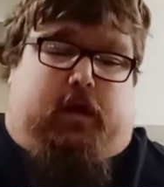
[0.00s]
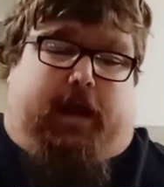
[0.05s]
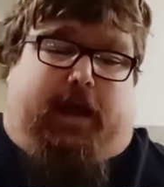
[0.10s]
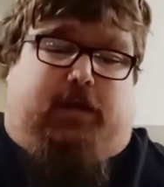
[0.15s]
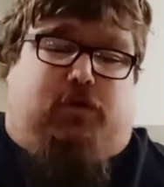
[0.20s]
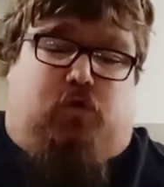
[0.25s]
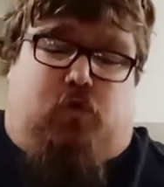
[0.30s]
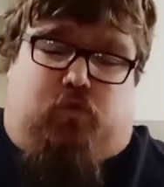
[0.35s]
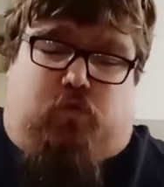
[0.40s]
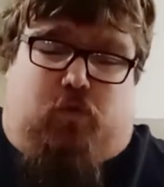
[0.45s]
a
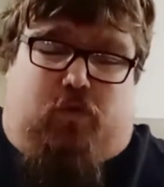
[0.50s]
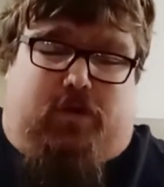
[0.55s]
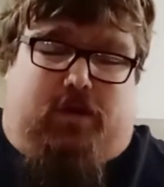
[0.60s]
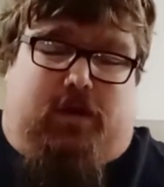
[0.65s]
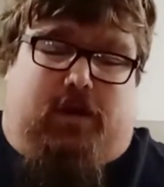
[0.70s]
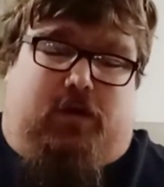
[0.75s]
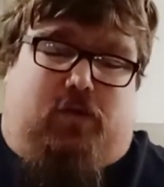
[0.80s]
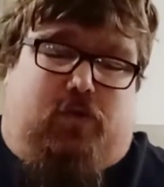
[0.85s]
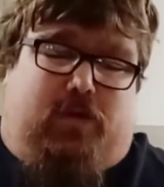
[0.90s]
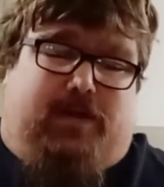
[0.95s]
sort of,
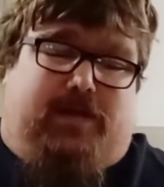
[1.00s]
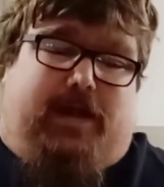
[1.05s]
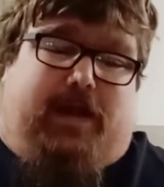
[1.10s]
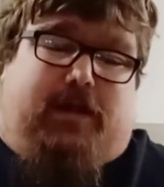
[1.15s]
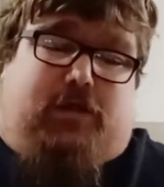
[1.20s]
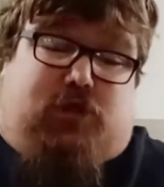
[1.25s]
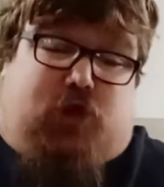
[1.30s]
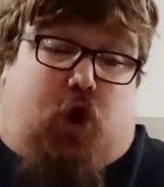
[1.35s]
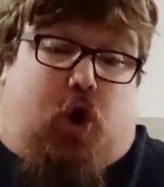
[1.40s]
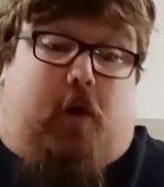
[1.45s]
not
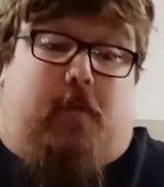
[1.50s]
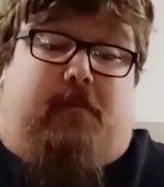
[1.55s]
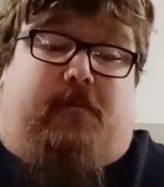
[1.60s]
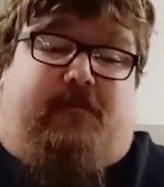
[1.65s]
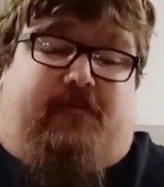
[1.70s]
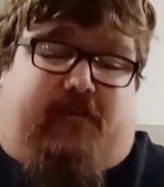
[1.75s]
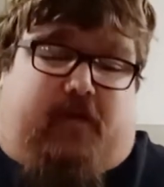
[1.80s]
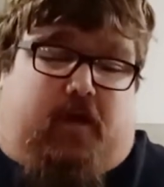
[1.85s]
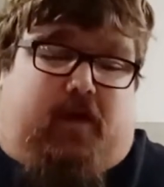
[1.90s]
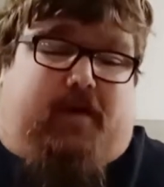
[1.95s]
necessarily a
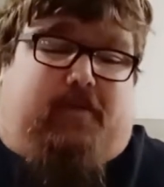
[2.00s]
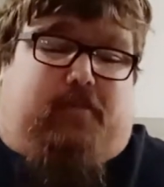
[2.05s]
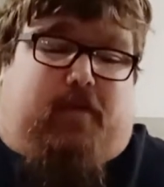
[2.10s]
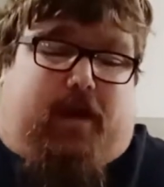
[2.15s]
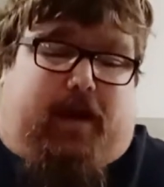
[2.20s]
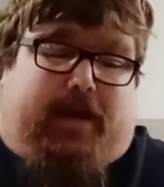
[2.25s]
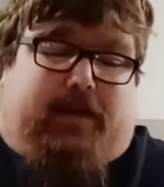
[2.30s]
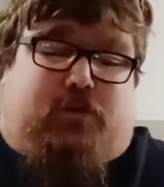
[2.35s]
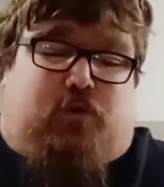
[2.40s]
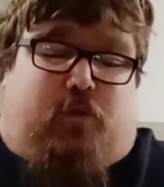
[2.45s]
top five,
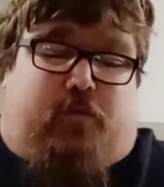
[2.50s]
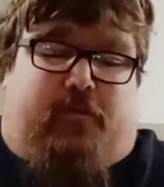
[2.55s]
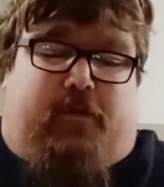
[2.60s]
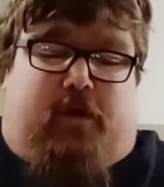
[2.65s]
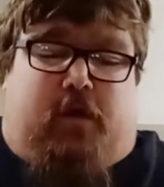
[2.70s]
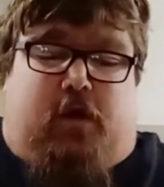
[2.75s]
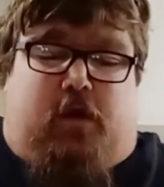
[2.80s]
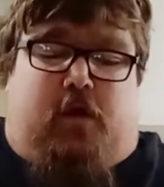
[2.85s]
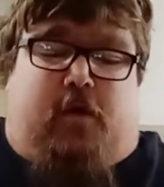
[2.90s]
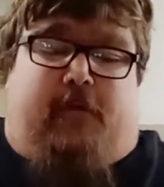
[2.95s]
but a sort of